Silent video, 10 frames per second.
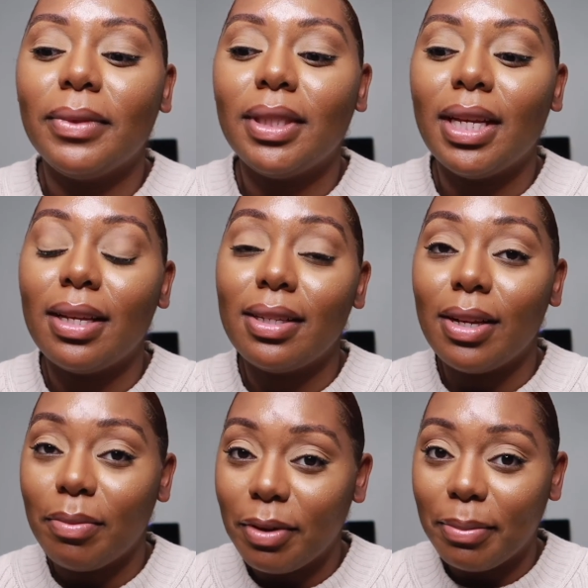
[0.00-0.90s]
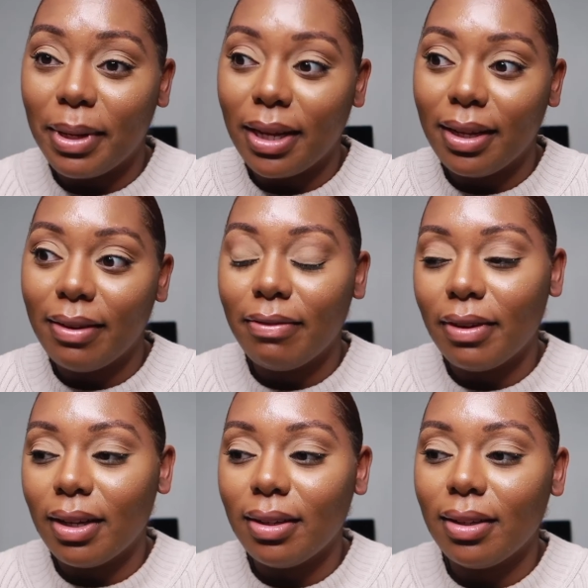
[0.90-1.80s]
test out my mic
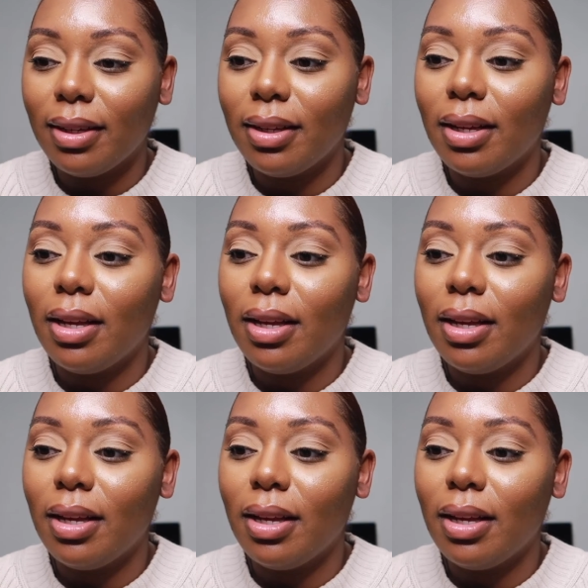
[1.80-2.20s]
finally.